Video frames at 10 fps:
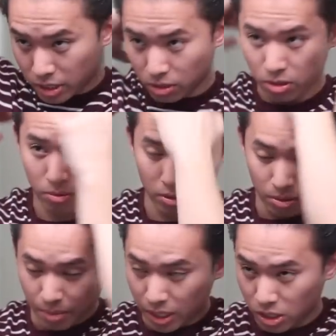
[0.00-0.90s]
So you want
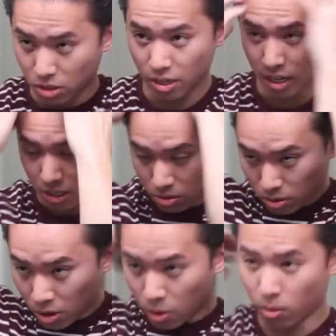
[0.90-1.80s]
to make sure that
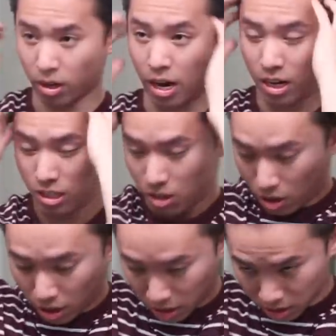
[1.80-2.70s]
you work extra
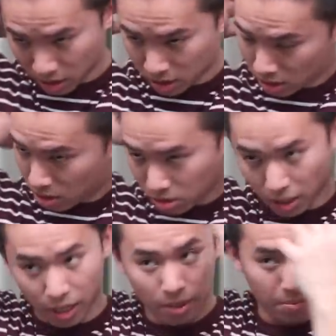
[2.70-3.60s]
hard to
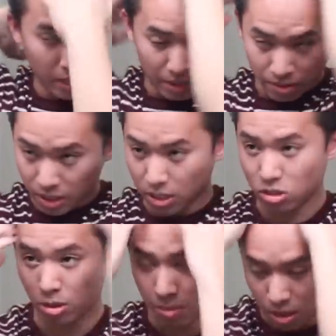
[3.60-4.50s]
like evenly
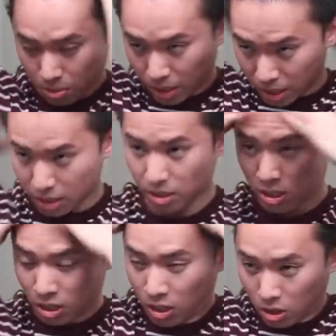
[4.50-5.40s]
distribute the product
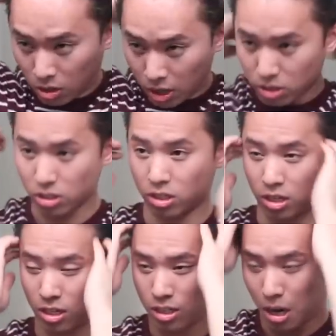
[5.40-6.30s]
or else you're just
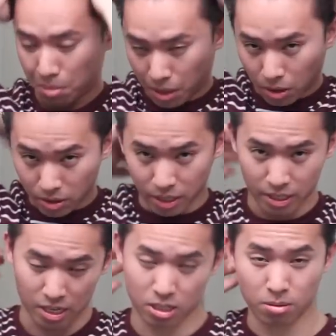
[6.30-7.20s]
gonna top coat it
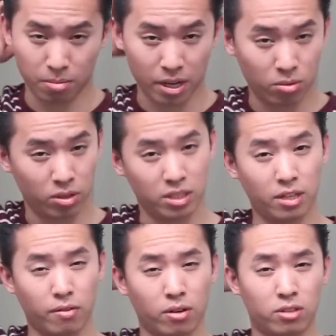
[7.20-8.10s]
and that's gonna make it really
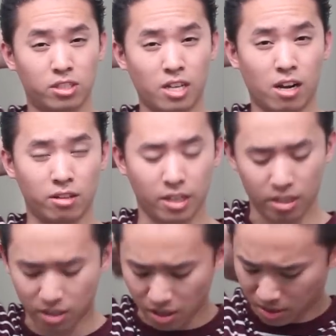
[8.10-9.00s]
difficult to style
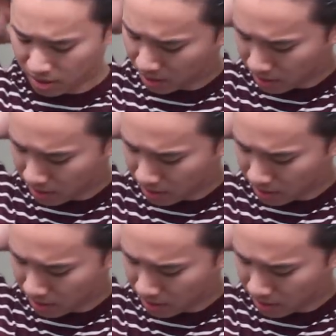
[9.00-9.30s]
later on.